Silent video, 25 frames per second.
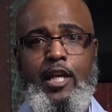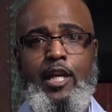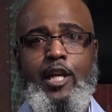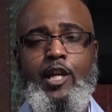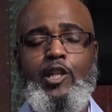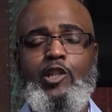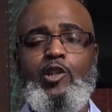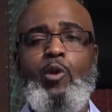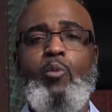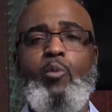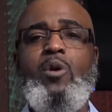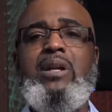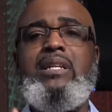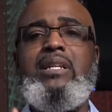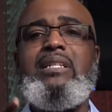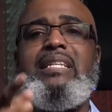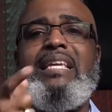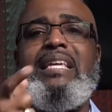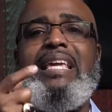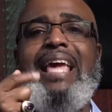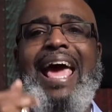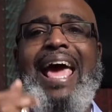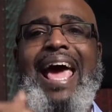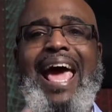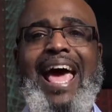So what does
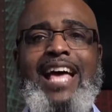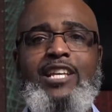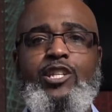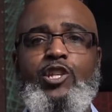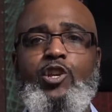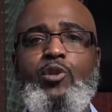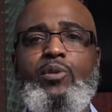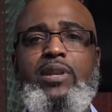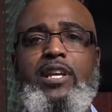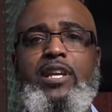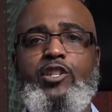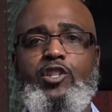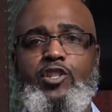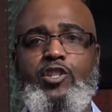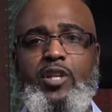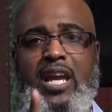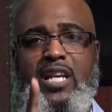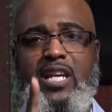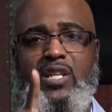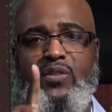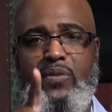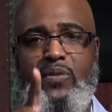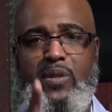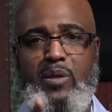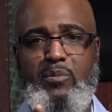he ask you in
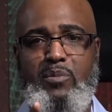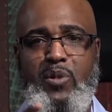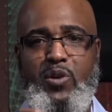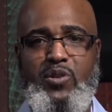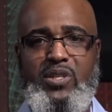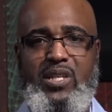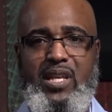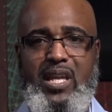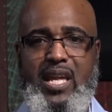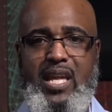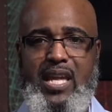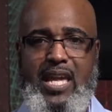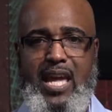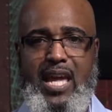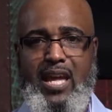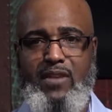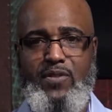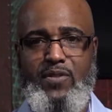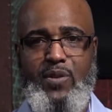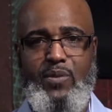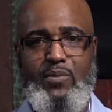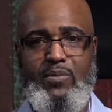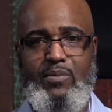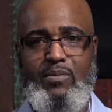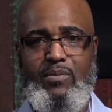exchange for the mercy he gave
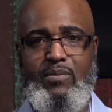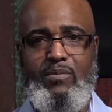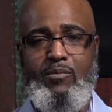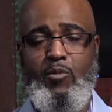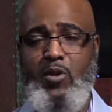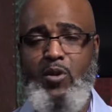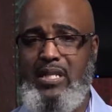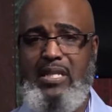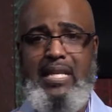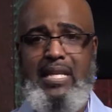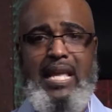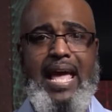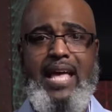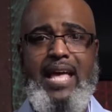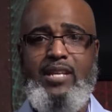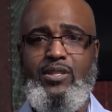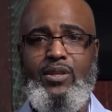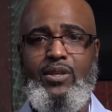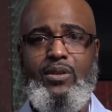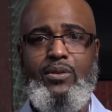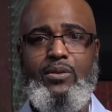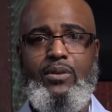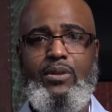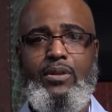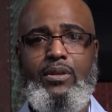you? What does he ask
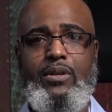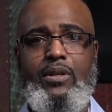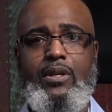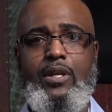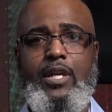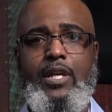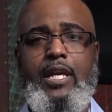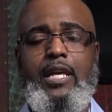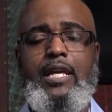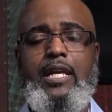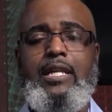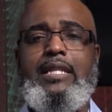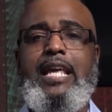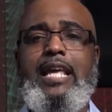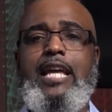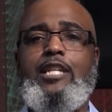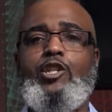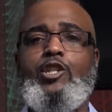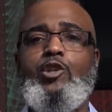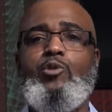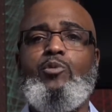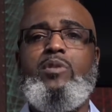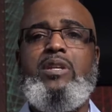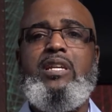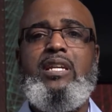you? That
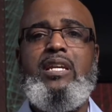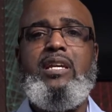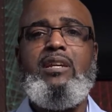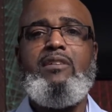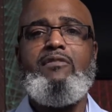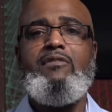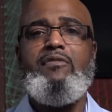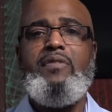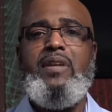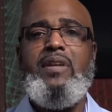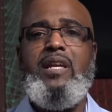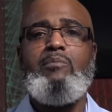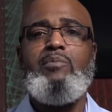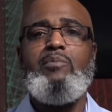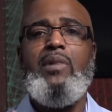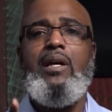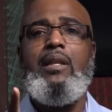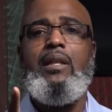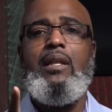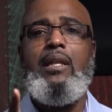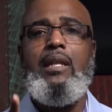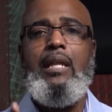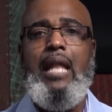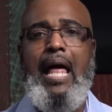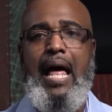you give him a
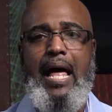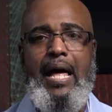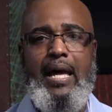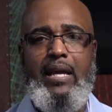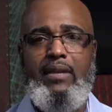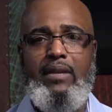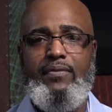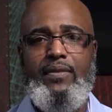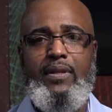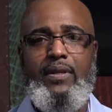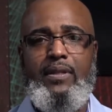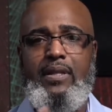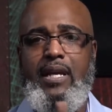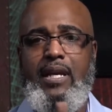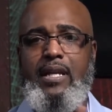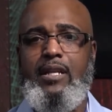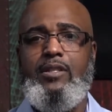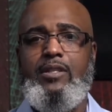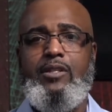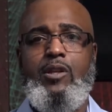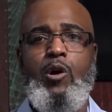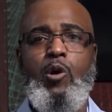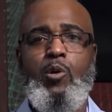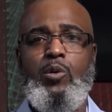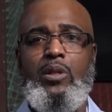life that
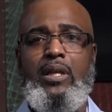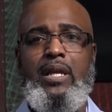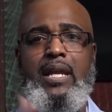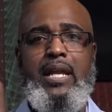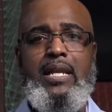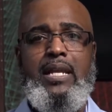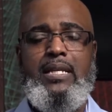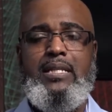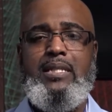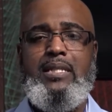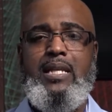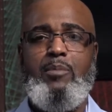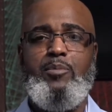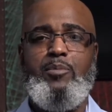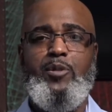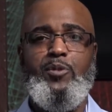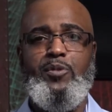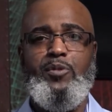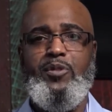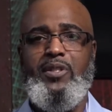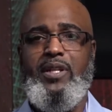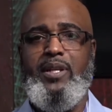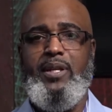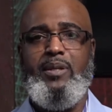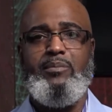is holy and acceptable
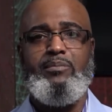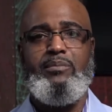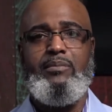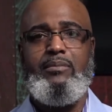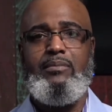to him.